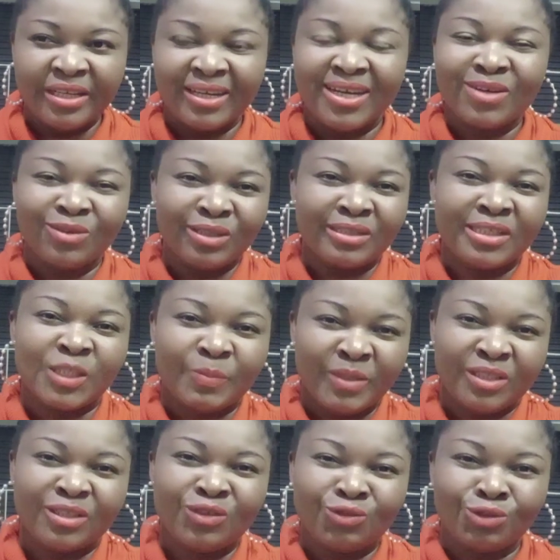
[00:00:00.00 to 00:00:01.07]
They are not
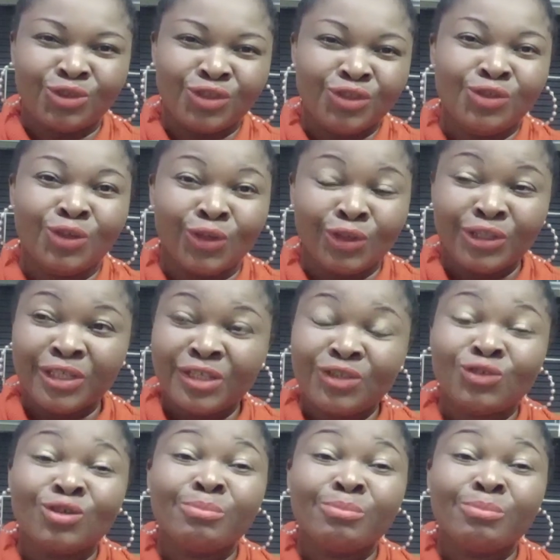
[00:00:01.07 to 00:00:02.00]
expected to see your undies.